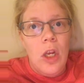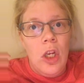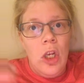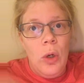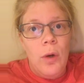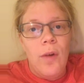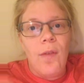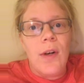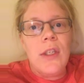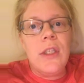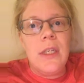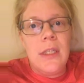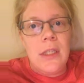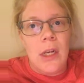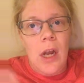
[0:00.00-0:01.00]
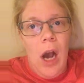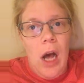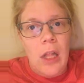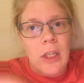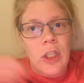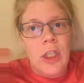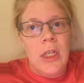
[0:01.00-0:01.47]
universities and
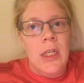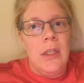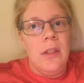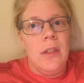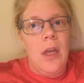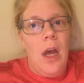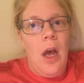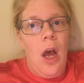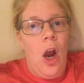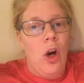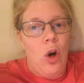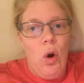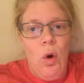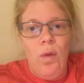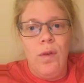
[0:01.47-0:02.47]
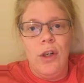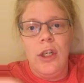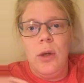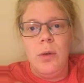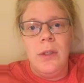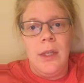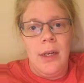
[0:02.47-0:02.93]
colleges are
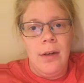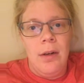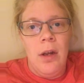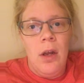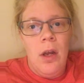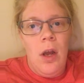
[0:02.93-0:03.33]
overdosing